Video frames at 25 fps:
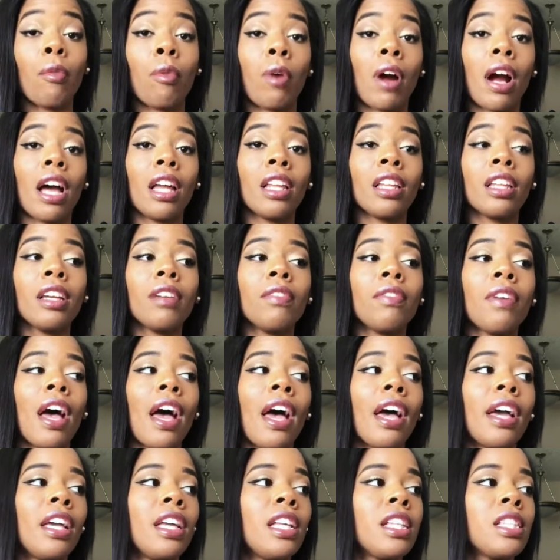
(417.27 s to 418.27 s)
Where I live
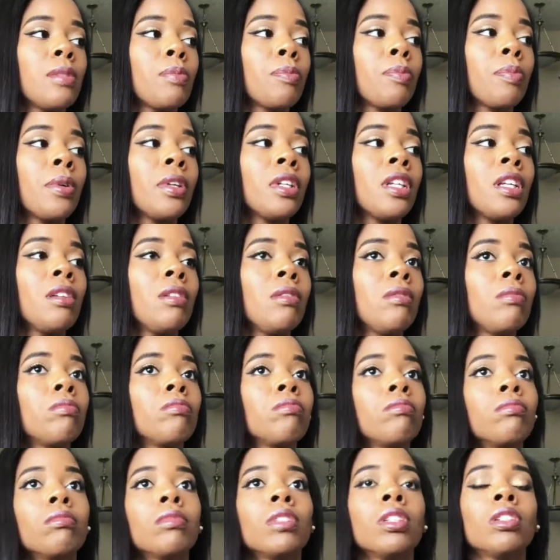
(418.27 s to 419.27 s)
at, it's pretty,
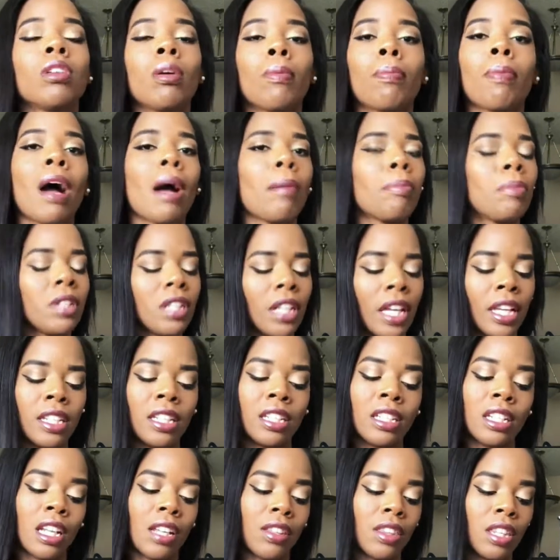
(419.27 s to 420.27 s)
you know,
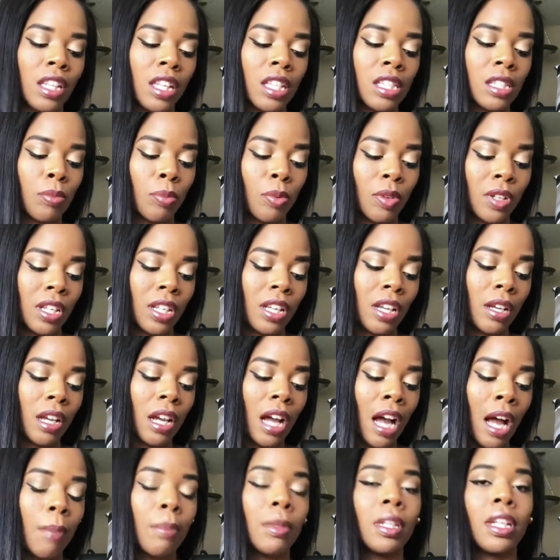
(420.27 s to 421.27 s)
populated, and I think it's a pretty
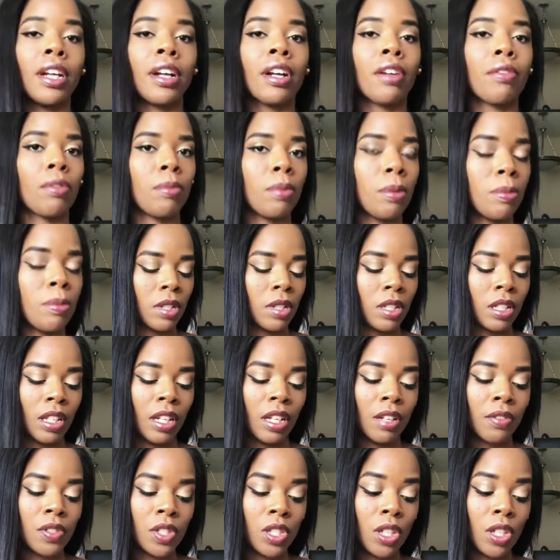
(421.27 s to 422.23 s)
common area for to live.